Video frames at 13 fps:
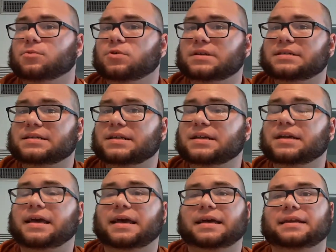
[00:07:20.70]
more
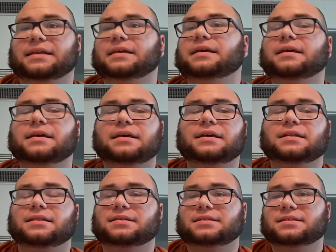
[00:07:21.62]
acidic, and
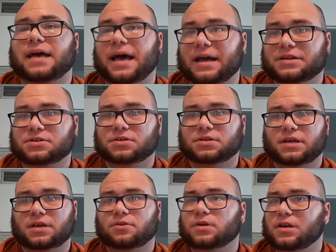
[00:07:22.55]
this is
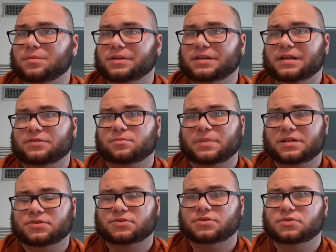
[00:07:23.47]
actually incredibly
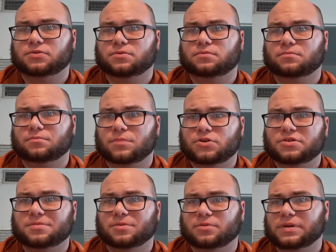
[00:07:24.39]
detrimental to
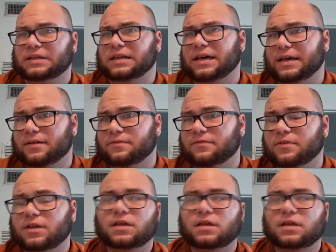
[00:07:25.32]
most marine life.